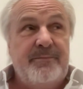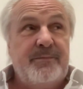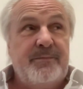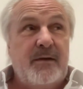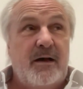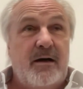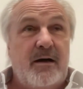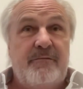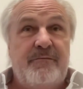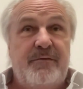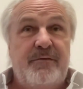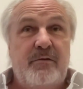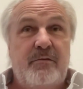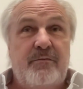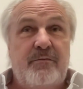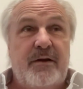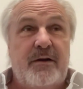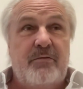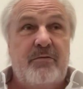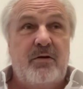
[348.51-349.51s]
I
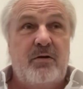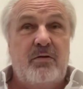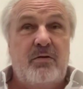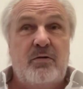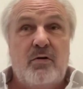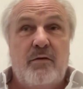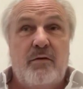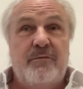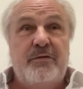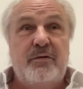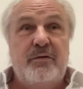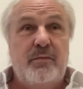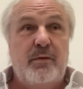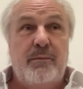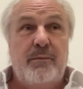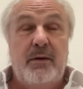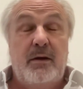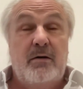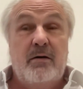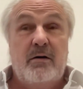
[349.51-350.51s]
feel very
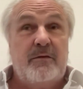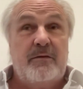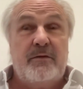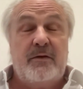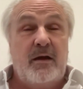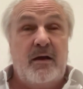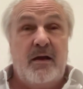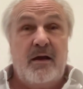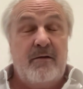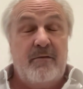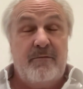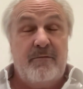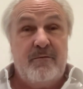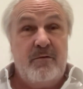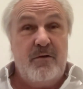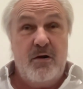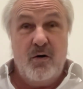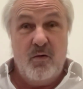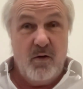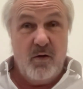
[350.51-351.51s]
uncomfortable because they have
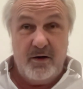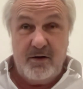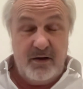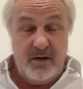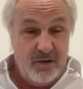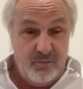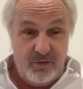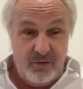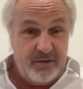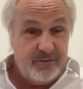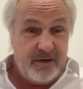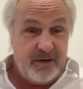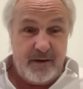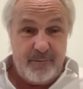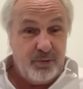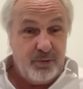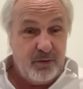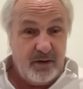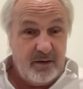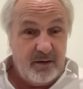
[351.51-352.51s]
no idea what is
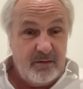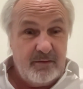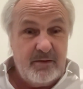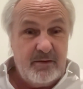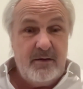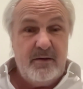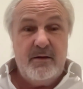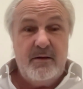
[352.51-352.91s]
happening.